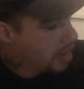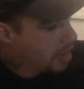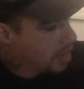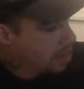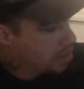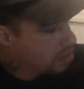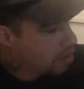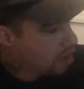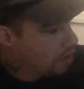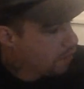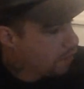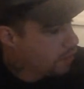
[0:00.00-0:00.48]

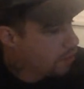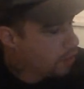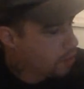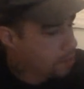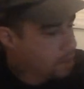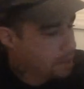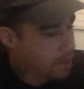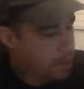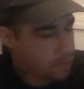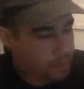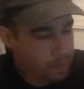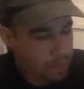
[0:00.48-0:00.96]
next off
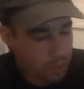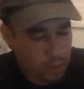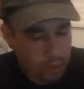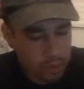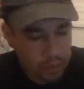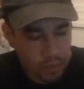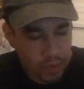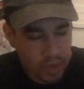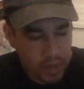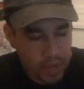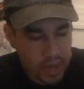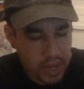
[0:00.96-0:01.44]
here,
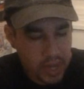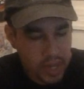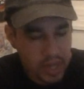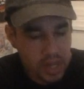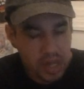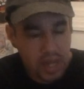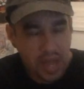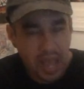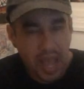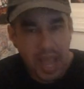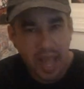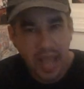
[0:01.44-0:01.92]
people,
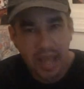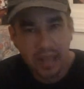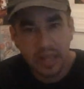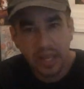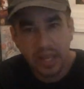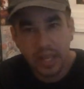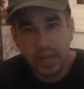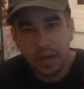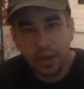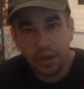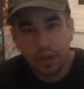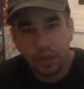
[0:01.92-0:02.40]
was
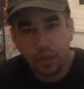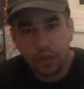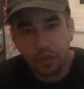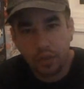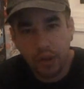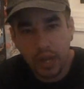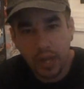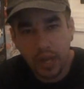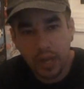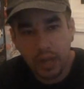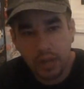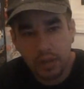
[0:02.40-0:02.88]
Alien
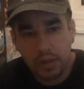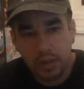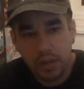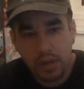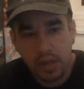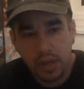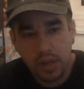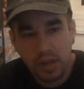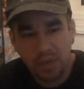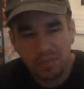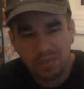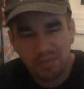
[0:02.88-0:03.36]
three. It's
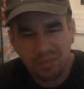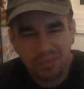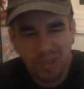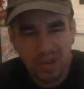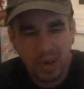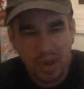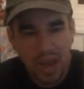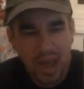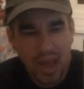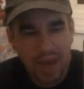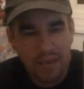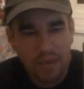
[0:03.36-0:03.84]
a,
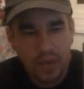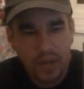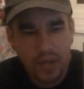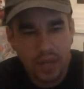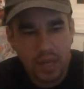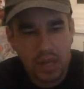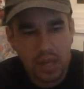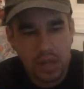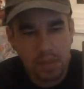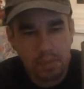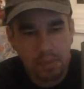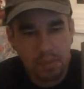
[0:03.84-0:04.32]
you know, halfway
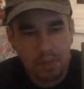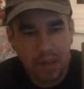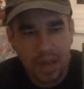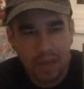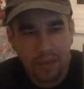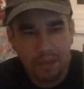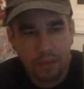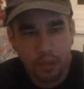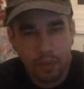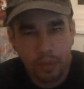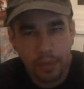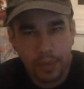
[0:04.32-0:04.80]
decent
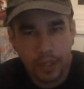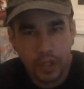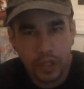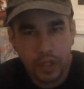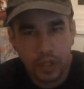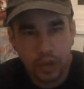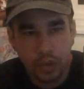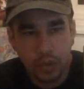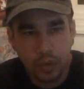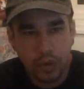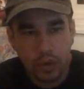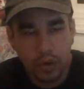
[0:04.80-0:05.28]
platforming
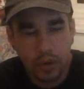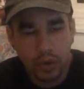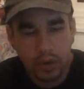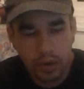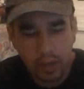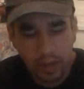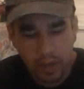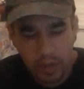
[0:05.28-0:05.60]
shooter.